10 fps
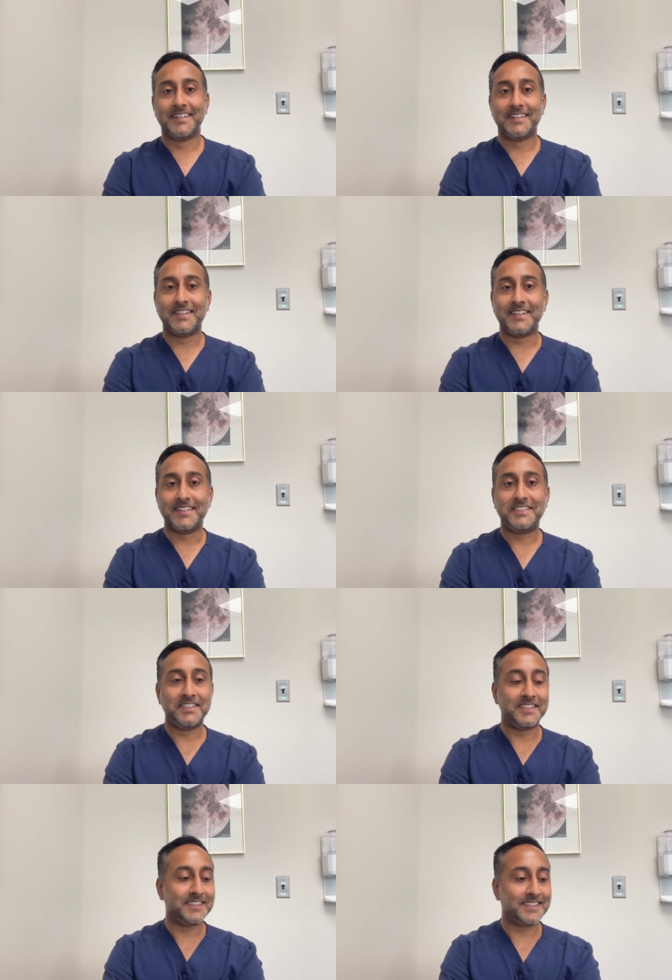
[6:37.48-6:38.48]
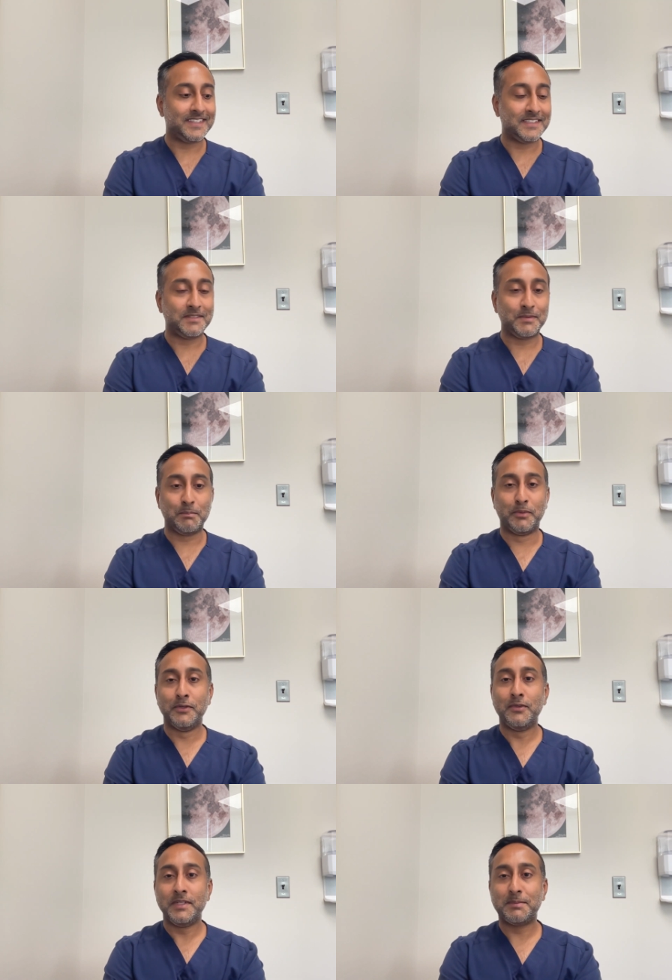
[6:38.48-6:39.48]
Oh, geez, that's what
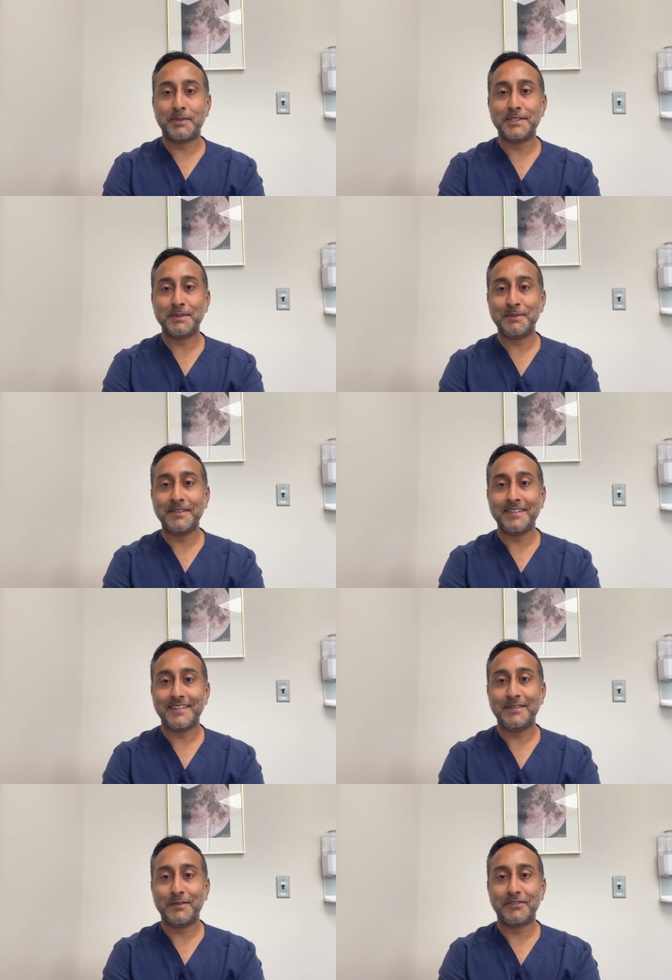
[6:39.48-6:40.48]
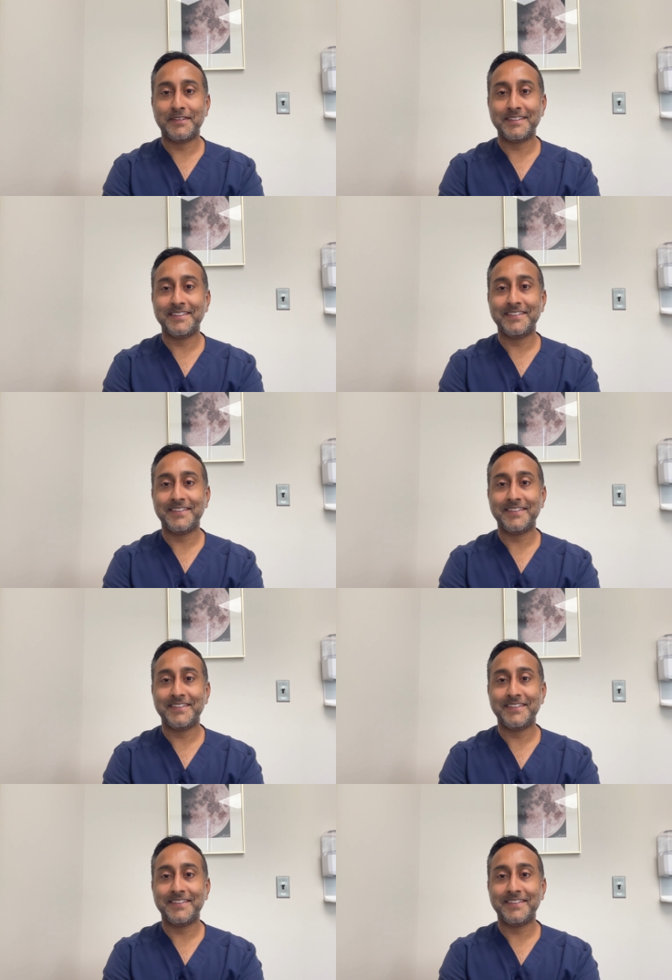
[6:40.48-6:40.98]
Bernoulli's principle. Are you referring to?